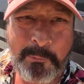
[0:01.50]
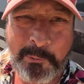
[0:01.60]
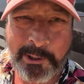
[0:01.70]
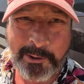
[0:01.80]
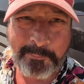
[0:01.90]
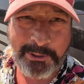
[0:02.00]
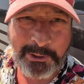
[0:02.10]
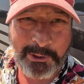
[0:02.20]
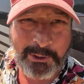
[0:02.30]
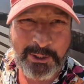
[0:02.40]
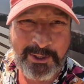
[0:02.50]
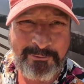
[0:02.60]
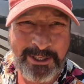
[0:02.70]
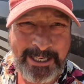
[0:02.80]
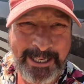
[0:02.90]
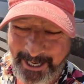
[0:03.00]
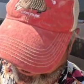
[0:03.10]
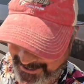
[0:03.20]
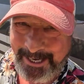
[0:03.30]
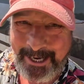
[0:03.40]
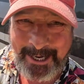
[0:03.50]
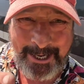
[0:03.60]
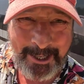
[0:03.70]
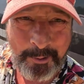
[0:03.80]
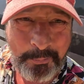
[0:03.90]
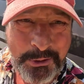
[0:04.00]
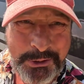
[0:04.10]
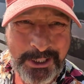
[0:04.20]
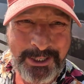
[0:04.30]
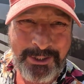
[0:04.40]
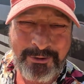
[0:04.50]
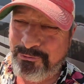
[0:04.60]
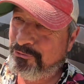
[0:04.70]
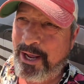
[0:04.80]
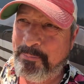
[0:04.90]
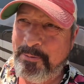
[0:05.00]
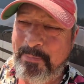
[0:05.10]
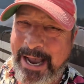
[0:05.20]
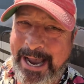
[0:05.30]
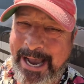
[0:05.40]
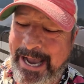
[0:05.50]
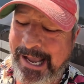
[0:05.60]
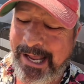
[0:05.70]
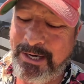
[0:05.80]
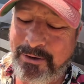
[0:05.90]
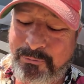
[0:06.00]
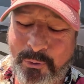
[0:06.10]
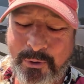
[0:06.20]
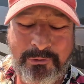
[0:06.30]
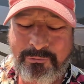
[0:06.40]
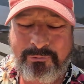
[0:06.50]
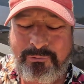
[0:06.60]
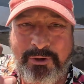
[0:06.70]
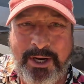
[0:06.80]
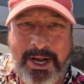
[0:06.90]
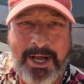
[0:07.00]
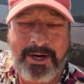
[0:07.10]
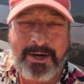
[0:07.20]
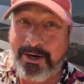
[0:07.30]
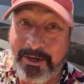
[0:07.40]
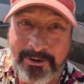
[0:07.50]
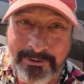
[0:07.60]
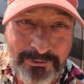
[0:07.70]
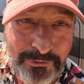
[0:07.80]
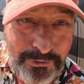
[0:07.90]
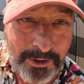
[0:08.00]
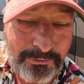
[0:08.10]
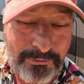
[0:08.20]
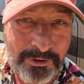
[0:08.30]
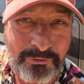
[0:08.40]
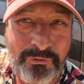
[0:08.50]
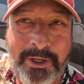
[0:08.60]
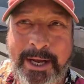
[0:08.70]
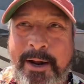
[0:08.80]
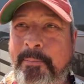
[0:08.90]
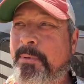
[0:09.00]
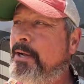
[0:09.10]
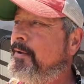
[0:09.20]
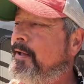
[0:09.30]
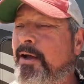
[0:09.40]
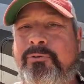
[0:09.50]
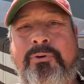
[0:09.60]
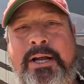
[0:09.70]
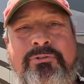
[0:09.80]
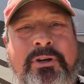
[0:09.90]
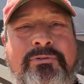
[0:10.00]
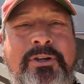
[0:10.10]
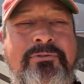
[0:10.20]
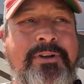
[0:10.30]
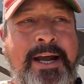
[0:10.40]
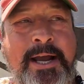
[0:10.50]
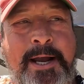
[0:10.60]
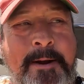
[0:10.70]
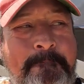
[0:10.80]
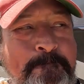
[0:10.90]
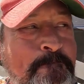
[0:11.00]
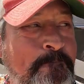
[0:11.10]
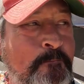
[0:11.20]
Welcome to Dude R V. Hey, I appreciate you stopping by, and of course, you got here just in time. That's right, just in time.